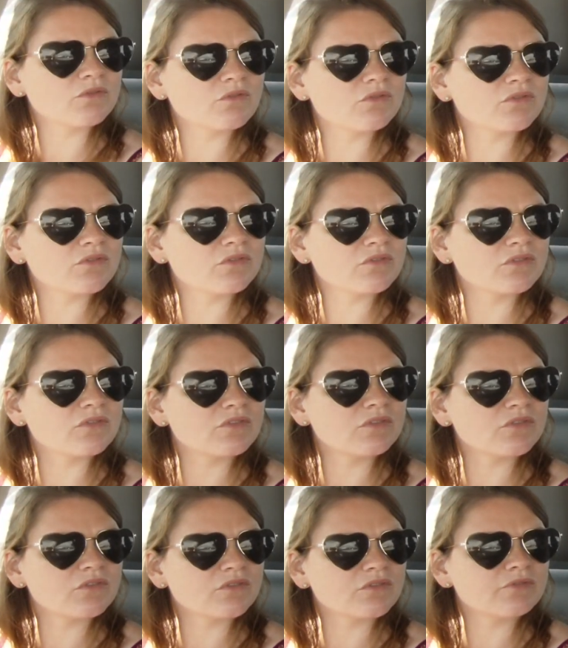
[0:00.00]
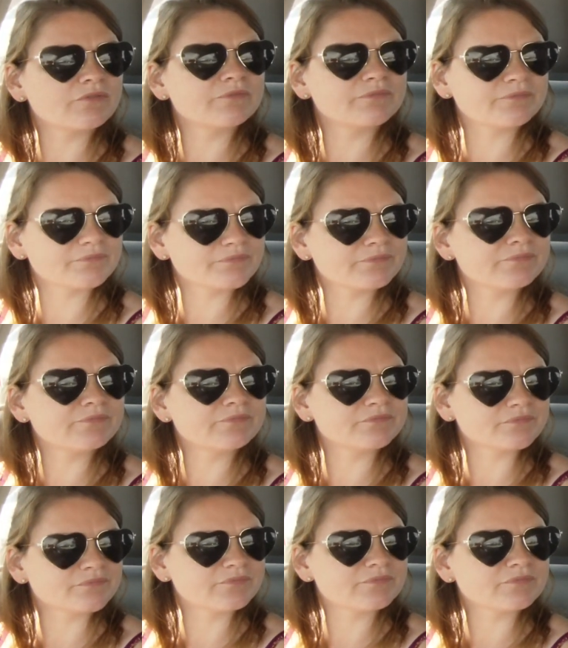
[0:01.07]

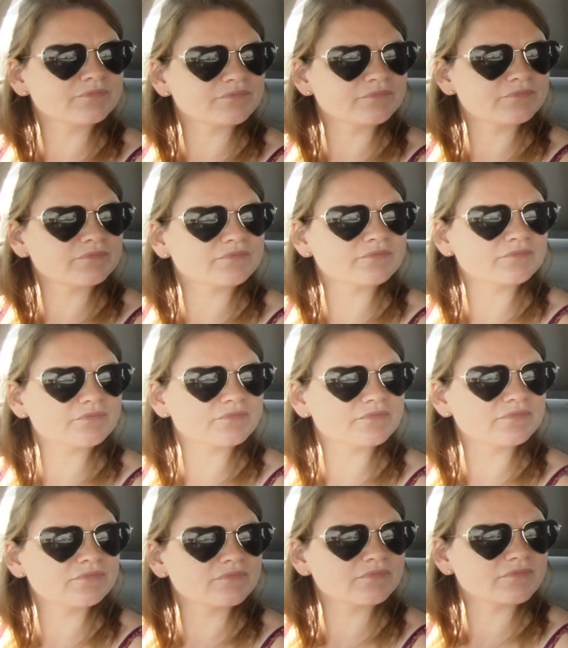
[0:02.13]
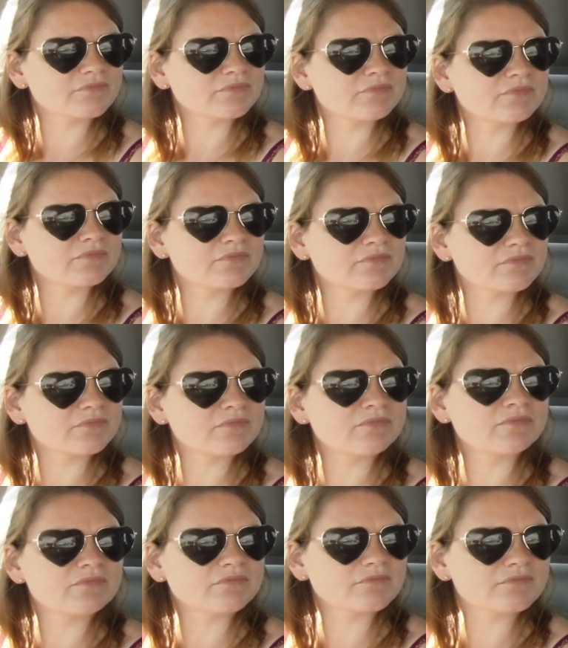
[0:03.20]

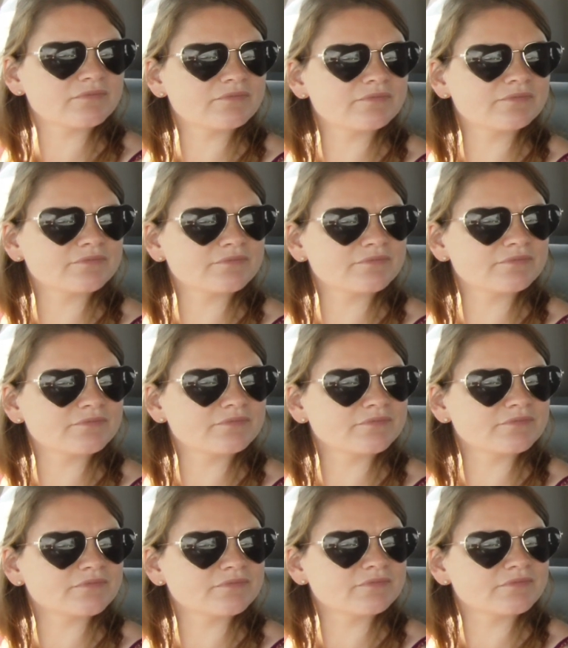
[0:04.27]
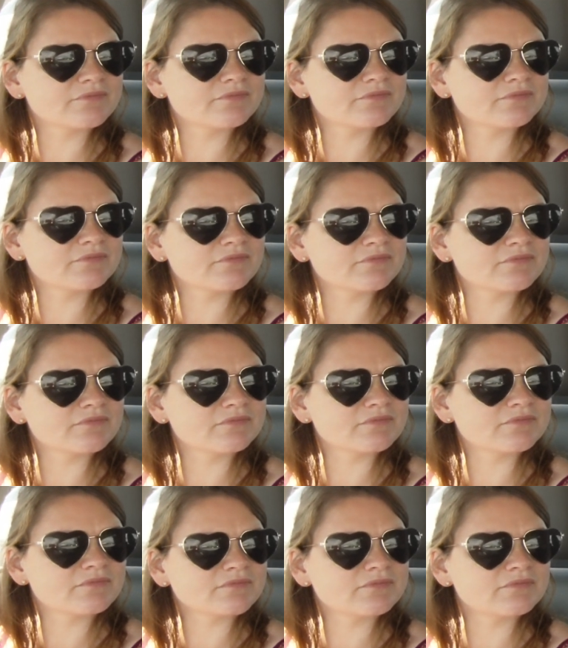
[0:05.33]

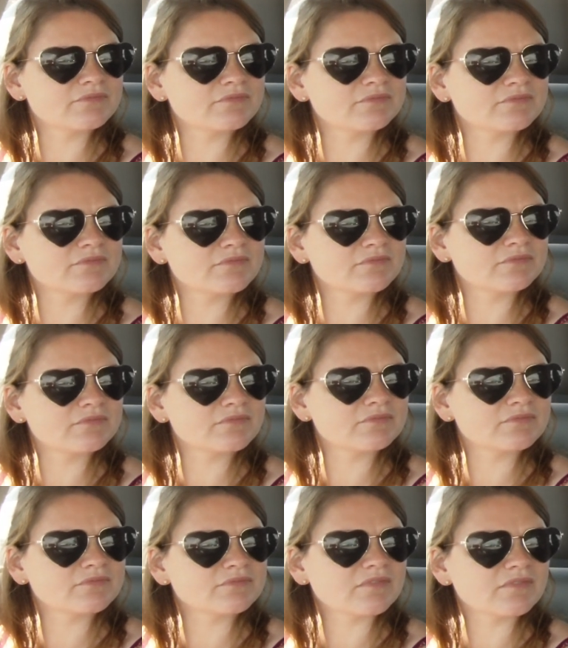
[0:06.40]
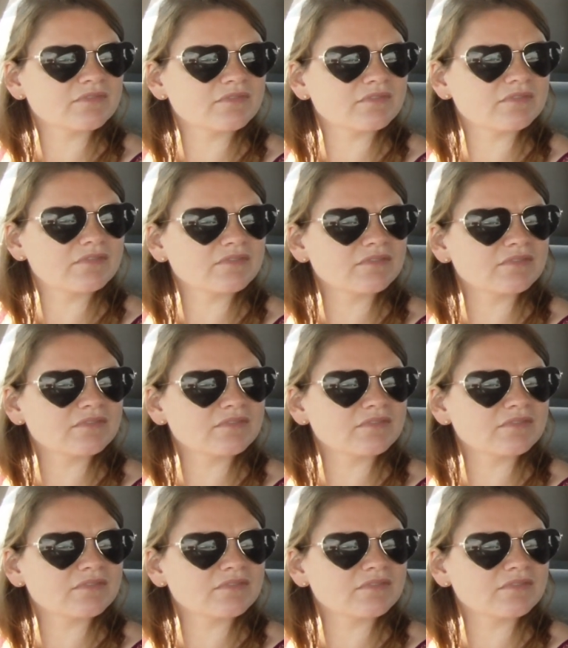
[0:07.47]
This person isn't speaking.